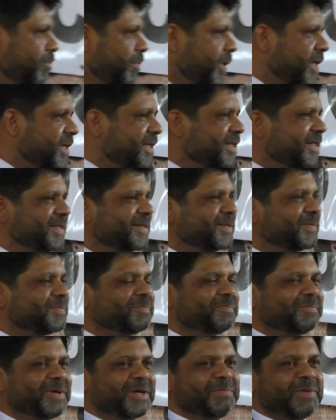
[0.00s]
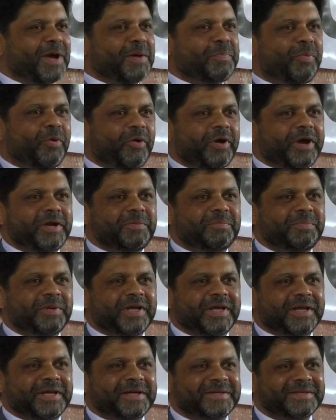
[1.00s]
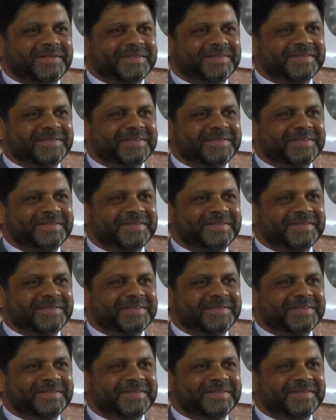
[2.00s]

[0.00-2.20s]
but, but my point being,